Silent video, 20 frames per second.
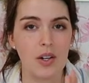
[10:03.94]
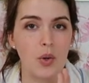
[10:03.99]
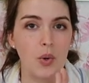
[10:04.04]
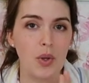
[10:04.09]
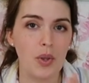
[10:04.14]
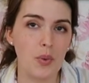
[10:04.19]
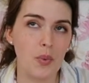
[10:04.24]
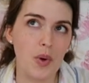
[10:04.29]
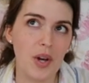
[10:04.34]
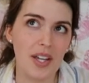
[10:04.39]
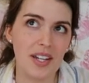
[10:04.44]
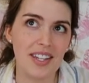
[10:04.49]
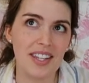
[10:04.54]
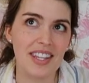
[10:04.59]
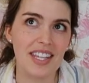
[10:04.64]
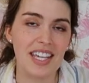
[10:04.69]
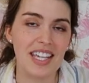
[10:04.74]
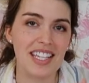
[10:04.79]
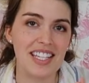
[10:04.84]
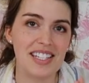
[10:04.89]
or the one
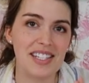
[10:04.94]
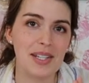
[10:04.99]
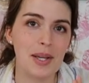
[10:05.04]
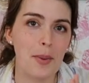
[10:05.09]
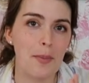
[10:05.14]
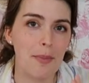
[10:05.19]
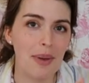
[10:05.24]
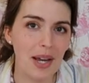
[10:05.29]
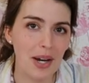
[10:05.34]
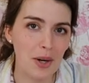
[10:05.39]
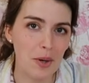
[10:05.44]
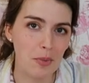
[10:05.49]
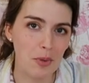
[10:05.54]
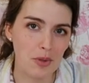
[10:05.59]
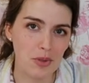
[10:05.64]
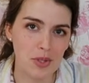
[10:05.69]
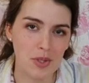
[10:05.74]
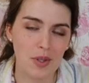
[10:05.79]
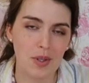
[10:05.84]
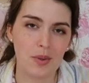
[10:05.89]
that is
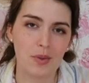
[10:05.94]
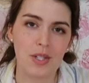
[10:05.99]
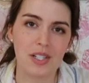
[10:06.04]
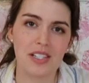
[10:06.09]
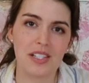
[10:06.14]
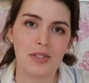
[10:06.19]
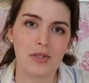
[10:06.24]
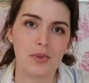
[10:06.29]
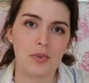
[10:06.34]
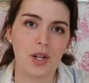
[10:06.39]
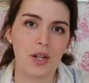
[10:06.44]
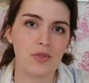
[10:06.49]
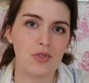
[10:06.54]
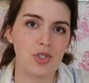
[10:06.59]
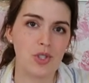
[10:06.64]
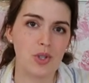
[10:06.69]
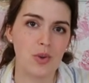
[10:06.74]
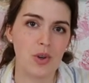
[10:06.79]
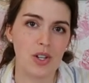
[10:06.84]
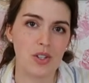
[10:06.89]
comparable to it, retails around
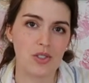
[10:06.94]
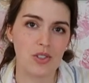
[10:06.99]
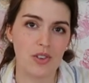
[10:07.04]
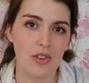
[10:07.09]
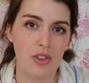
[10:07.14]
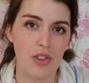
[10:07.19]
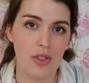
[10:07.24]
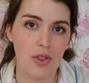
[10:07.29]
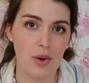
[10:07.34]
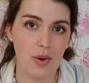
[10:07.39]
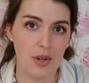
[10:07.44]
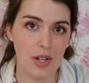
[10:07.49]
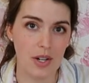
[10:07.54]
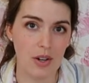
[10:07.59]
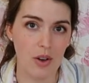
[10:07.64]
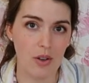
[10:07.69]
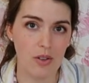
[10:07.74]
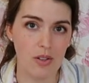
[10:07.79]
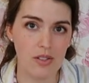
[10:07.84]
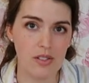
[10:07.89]

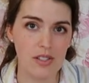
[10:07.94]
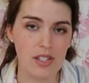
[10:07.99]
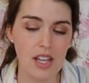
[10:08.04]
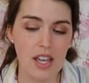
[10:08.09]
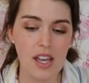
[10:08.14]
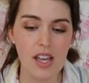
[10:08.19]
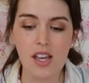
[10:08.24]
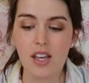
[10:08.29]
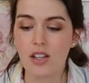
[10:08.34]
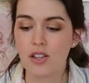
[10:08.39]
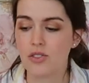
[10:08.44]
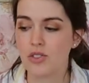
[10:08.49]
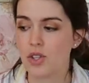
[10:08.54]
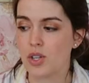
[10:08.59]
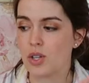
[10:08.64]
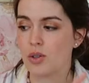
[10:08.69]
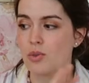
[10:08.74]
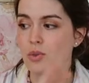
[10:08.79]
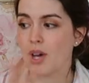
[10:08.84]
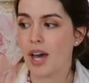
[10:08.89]
$230. So
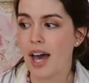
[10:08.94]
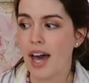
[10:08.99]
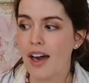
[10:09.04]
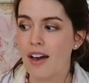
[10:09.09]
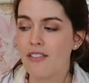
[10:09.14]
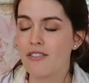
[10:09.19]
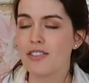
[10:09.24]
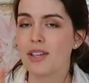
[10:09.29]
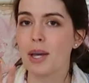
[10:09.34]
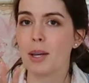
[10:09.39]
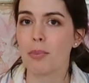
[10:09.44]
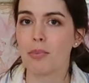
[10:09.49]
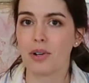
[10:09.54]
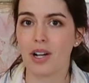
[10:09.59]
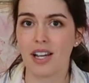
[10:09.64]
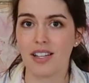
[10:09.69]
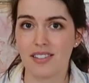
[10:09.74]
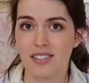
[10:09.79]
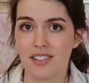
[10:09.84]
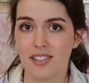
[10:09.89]
you have a
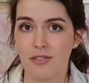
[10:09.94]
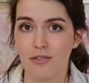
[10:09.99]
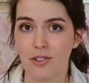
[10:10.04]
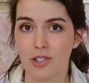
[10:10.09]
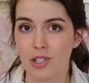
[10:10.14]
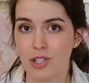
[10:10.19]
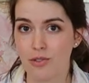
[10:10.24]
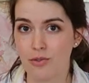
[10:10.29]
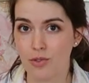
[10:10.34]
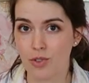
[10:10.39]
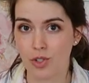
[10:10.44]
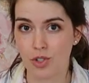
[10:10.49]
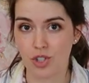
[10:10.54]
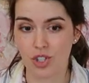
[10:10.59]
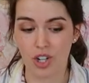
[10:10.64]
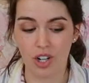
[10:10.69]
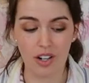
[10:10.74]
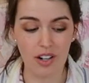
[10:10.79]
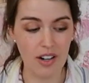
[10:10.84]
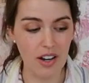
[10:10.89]
price difference for
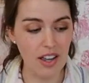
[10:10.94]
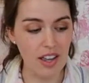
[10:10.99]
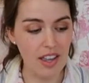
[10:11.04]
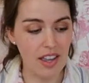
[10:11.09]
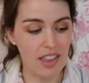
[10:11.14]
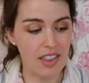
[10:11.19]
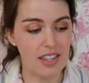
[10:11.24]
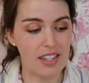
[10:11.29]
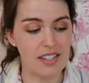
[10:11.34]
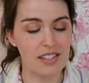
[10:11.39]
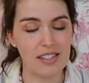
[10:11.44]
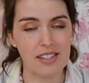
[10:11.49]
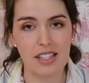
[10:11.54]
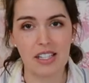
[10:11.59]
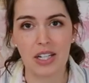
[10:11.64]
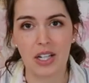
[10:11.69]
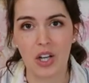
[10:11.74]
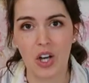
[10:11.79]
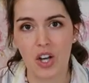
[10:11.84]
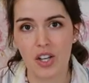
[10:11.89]
sure. This is
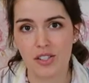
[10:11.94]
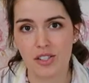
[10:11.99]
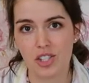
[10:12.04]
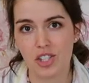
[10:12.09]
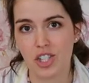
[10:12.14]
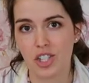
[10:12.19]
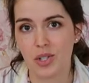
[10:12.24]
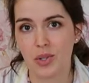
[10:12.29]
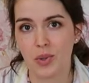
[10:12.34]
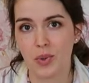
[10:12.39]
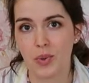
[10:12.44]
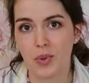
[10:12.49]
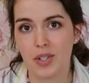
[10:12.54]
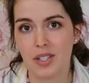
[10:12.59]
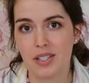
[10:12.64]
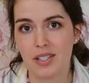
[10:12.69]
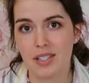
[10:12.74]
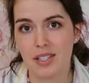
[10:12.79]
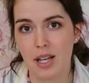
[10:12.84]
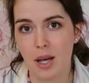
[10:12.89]
going to cost you
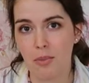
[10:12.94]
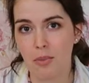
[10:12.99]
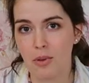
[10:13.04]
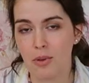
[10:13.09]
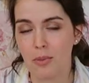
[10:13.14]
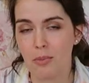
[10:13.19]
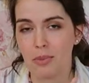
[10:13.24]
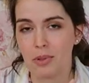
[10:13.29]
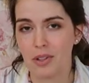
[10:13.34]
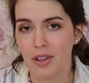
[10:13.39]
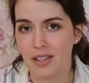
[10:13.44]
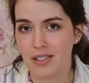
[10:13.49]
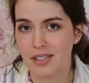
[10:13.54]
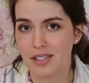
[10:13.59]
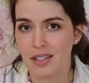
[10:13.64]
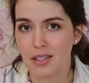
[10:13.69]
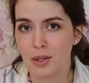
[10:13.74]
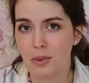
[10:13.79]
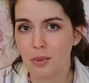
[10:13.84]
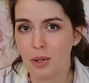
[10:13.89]
double plus
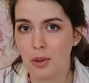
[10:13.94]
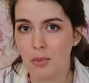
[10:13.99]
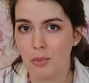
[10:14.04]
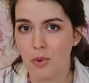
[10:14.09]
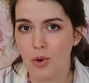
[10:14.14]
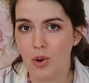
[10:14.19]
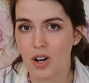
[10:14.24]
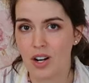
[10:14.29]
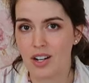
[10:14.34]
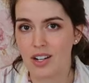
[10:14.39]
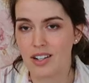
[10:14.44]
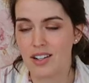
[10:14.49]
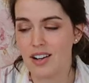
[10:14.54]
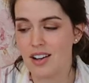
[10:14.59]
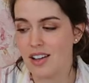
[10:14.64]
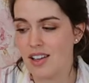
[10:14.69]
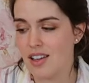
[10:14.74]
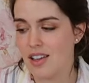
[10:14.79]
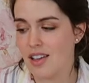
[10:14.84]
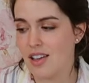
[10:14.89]
a little bit more
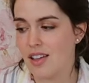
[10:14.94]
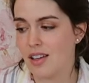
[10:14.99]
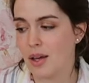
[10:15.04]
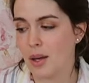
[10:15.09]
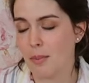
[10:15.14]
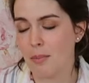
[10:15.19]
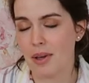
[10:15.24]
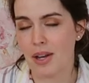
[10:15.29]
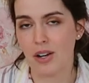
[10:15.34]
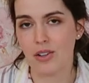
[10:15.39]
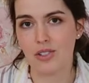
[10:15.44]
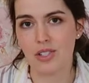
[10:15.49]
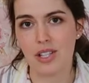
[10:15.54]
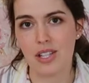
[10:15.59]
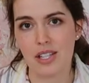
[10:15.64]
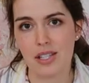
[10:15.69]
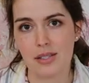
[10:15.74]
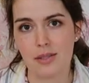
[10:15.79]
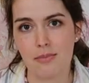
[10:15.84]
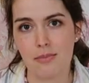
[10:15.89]
compared to
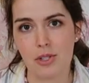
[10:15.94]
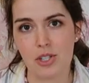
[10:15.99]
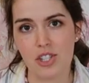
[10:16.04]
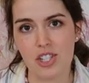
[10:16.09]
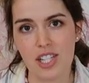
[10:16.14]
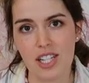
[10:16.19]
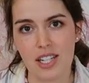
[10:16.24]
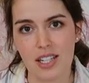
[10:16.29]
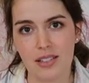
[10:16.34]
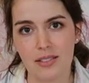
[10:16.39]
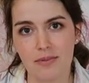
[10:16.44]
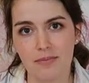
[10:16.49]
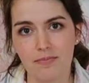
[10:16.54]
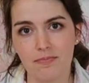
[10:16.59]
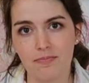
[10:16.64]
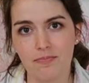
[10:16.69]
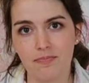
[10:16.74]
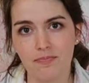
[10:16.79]
this machine.